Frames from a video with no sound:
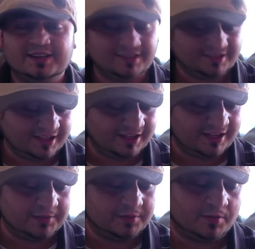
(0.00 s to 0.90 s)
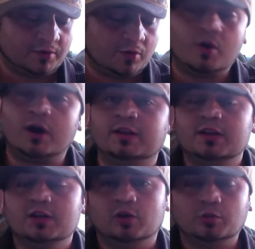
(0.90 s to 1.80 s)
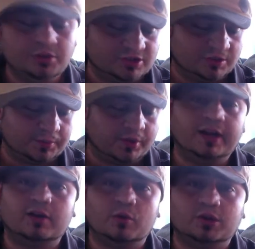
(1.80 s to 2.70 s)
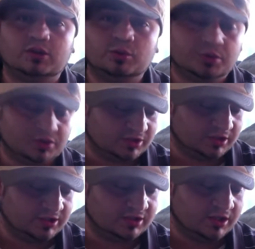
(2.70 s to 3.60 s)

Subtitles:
They take game number one. Tony Soprano with 2 assists.